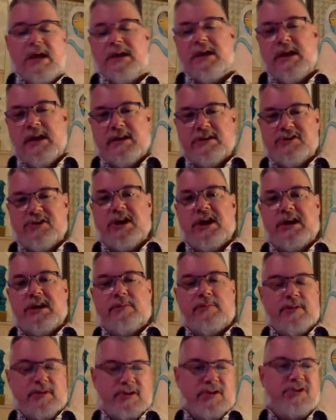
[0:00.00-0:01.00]
and
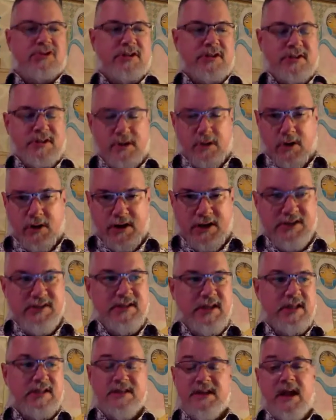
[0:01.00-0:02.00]
educating musicians and
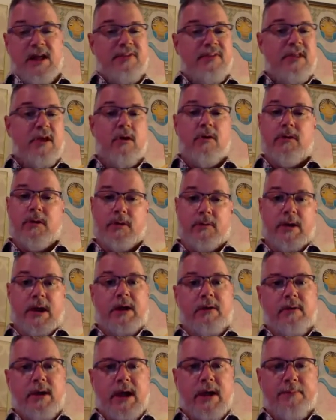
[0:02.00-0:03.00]
artists. It's not the only way,
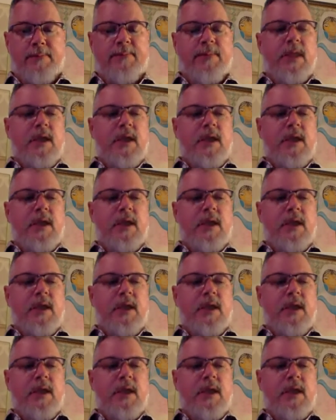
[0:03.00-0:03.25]
right?